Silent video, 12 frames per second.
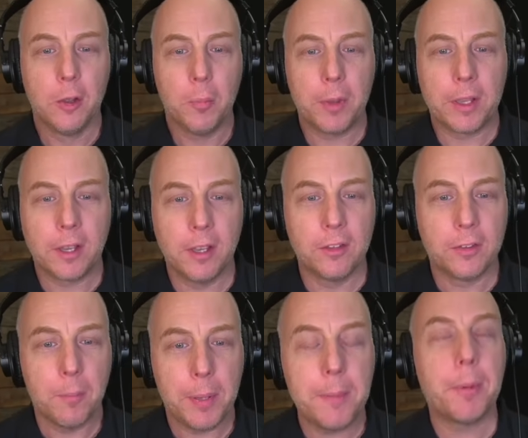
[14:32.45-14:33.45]
because
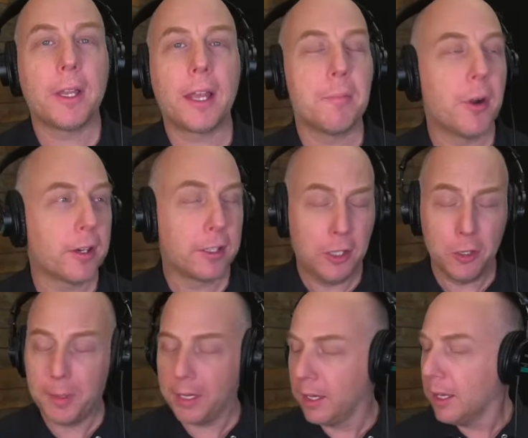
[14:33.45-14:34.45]
people like Mark
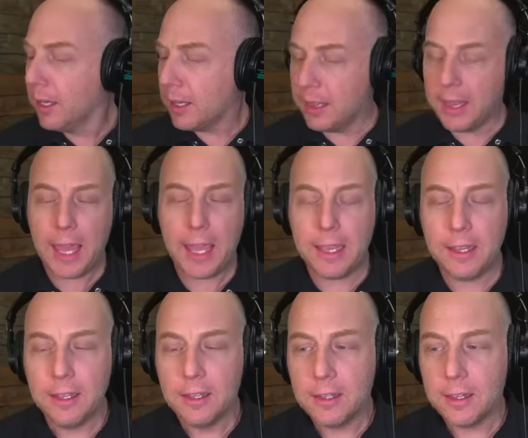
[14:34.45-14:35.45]
Cuban,
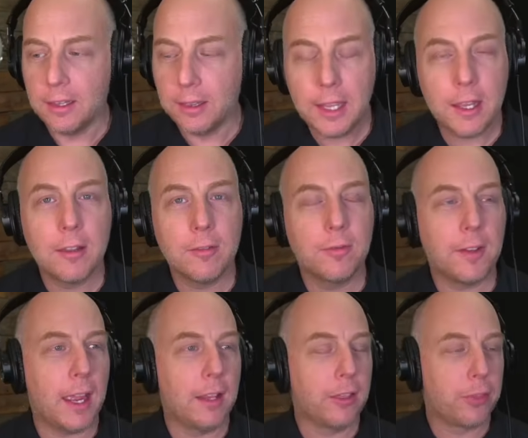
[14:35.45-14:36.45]
they live
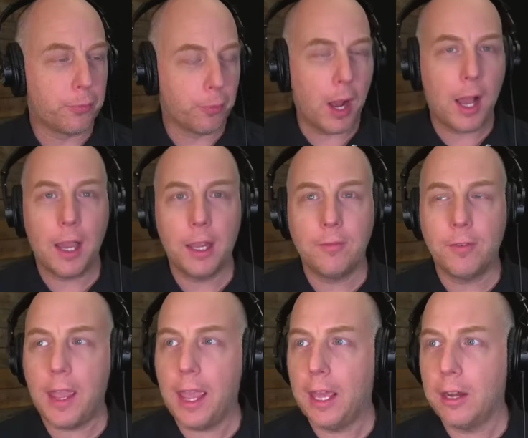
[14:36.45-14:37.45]
and thrive
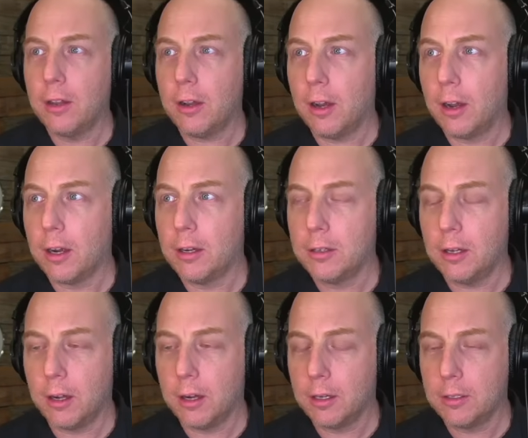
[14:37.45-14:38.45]
and
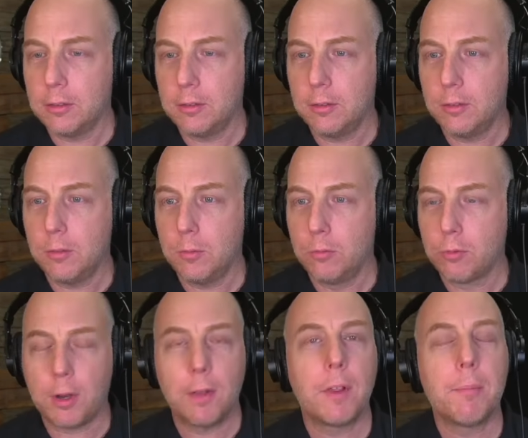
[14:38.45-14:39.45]
are
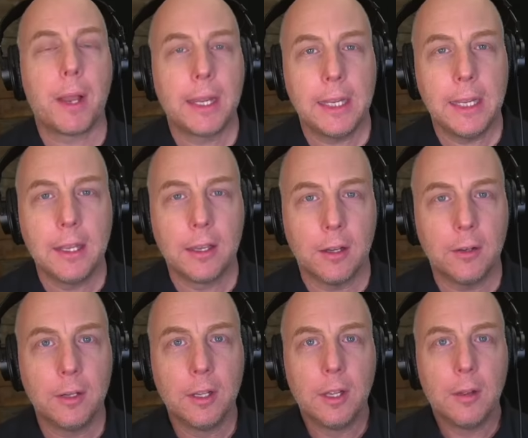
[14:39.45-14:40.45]
driven by ego.